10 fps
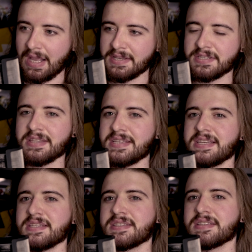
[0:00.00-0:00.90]
So this
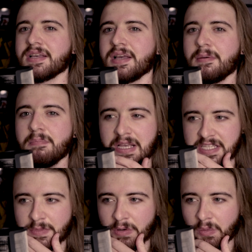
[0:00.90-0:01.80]
is
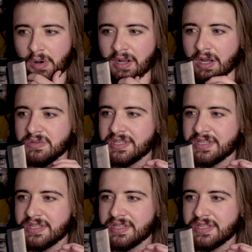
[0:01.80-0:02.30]
Massimo Luongo's